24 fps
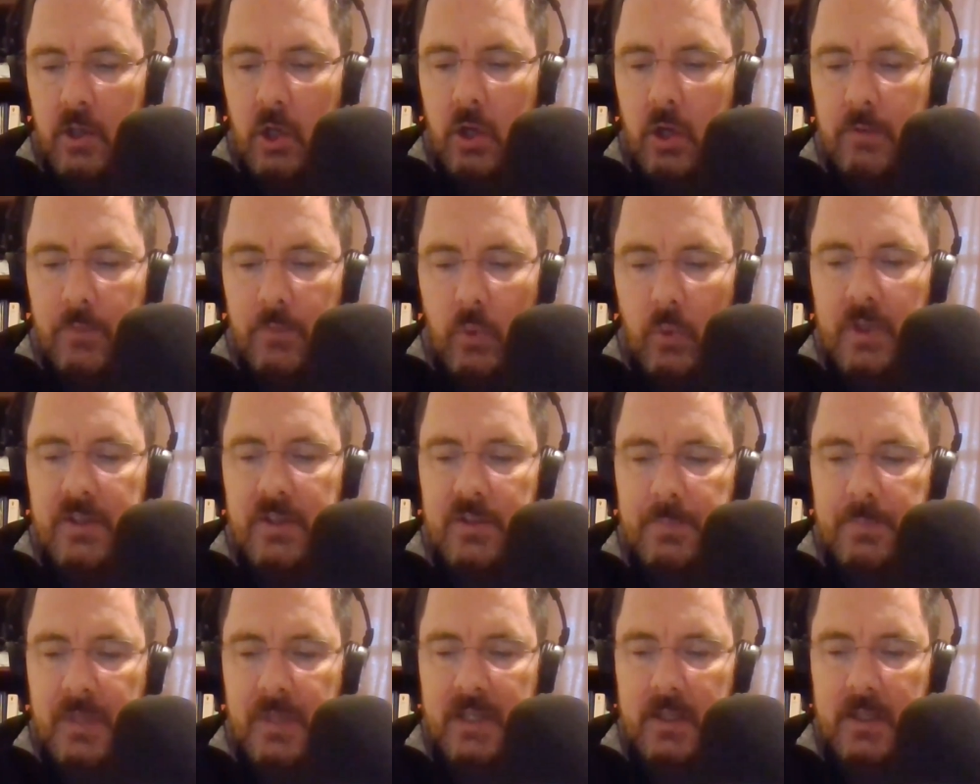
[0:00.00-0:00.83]
Avoid
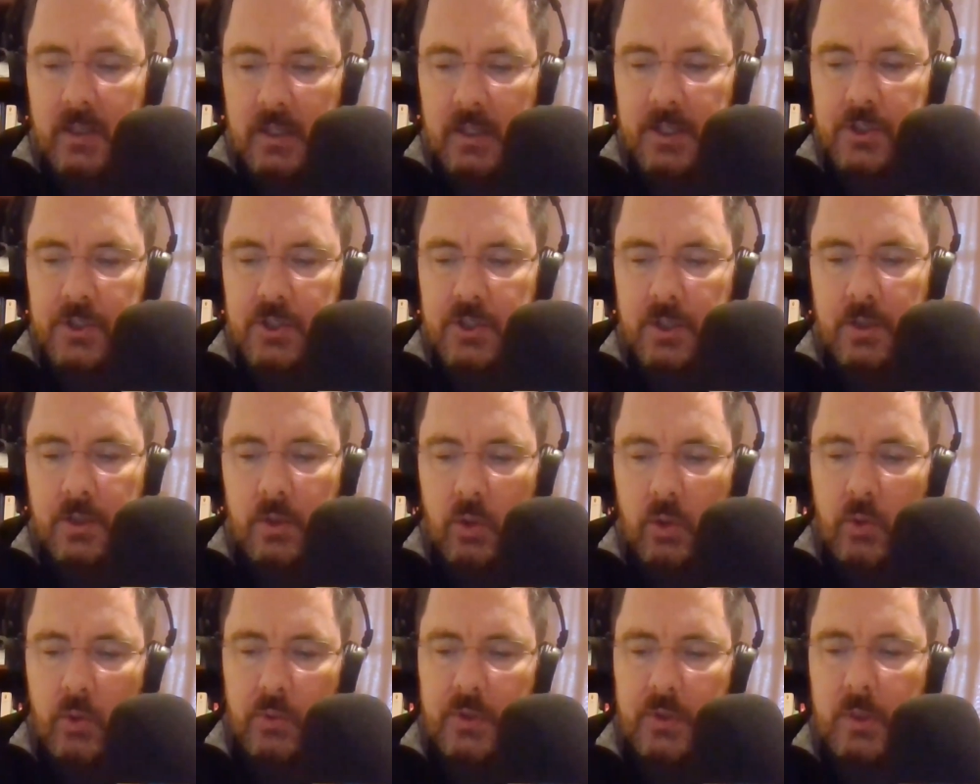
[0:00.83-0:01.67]
speculation.
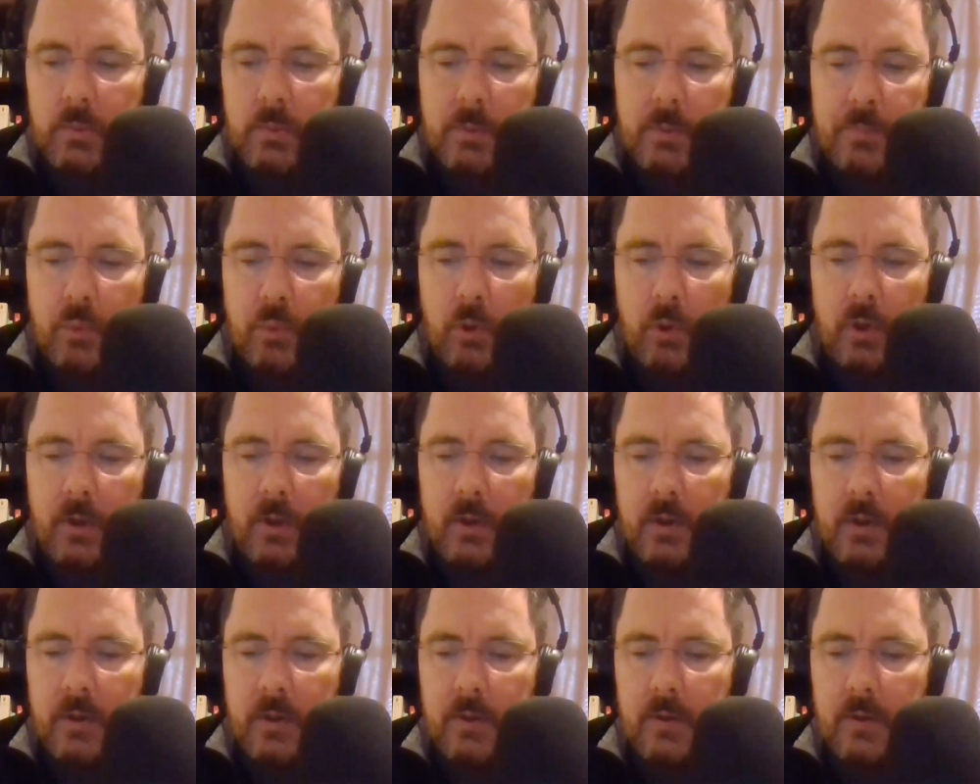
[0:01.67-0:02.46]
Only report